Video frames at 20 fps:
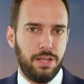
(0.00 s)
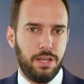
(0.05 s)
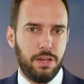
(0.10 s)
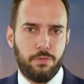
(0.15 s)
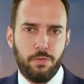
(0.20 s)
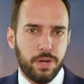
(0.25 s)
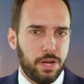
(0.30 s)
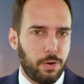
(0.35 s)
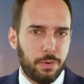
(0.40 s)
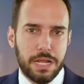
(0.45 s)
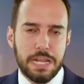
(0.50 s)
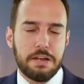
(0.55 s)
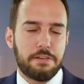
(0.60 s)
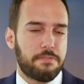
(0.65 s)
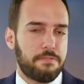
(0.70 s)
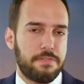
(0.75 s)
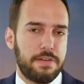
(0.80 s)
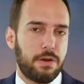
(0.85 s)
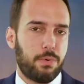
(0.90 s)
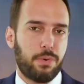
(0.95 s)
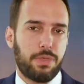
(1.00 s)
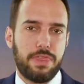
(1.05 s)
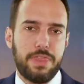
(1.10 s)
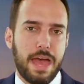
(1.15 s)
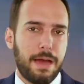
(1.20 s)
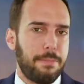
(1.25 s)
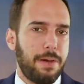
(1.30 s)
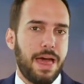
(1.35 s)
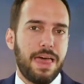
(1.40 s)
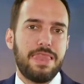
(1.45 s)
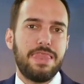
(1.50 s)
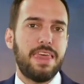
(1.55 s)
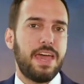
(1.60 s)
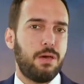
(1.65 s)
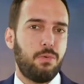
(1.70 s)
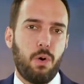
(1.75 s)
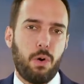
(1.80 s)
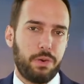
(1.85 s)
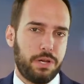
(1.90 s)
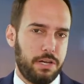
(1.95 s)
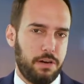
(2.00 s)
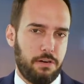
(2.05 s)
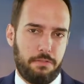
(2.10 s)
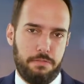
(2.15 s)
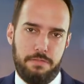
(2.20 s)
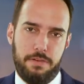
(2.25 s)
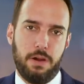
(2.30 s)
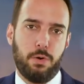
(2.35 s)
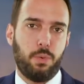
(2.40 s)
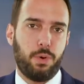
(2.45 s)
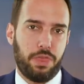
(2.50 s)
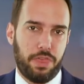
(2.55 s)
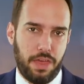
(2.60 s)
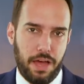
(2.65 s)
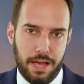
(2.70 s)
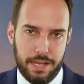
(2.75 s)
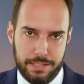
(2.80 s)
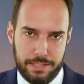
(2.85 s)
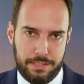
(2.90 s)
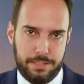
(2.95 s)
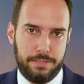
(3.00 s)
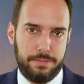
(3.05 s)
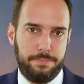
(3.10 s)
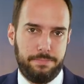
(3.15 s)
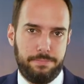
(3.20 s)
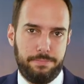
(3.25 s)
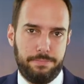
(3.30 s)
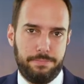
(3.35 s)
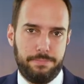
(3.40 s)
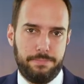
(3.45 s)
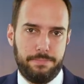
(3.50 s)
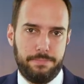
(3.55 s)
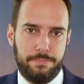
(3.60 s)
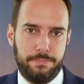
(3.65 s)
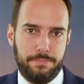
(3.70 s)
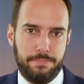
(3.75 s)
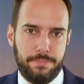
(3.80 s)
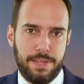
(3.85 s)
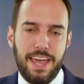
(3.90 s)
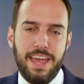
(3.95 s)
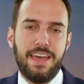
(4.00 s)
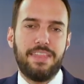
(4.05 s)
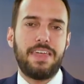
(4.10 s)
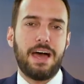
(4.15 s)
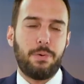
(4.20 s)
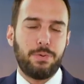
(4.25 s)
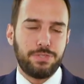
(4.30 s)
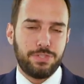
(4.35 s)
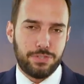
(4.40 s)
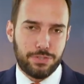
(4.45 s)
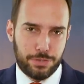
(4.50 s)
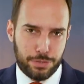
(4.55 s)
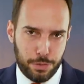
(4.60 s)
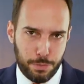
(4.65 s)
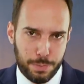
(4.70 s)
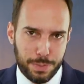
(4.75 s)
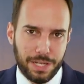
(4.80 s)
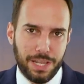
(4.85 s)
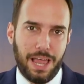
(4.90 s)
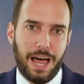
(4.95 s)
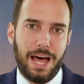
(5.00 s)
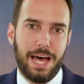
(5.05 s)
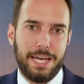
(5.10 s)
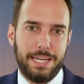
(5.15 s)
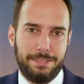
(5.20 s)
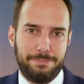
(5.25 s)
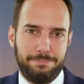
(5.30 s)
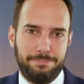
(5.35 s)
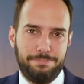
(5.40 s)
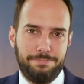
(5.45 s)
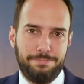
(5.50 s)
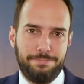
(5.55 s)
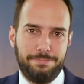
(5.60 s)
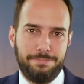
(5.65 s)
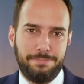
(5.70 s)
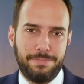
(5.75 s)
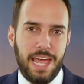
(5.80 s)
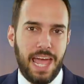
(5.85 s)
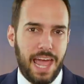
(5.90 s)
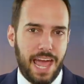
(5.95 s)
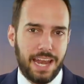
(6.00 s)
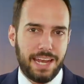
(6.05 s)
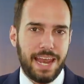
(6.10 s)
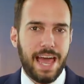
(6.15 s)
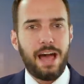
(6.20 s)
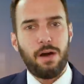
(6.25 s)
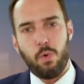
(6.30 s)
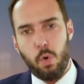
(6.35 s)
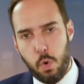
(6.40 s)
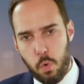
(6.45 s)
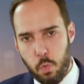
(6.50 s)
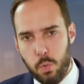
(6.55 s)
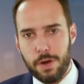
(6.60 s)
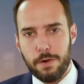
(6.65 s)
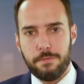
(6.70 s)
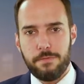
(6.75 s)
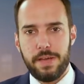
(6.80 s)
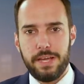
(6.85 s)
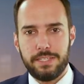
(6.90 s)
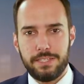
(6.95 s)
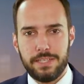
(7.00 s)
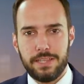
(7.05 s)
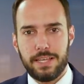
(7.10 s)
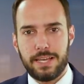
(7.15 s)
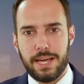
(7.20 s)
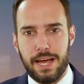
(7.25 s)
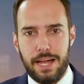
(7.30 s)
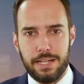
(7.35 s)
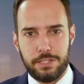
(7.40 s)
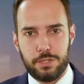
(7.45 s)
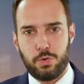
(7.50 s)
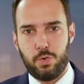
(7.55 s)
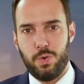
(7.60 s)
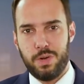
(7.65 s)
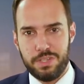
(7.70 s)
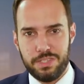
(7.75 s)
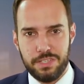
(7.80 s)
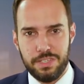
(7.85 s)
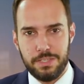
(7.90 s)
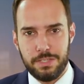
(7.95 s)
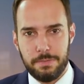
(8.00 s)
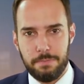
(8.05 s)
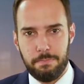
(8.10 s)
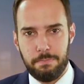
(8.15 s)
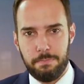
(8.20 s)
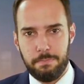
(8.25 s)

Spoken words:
If we don't interfere with them, they won't interfere with us. That was a stupid lie. And now we're facing the consequences.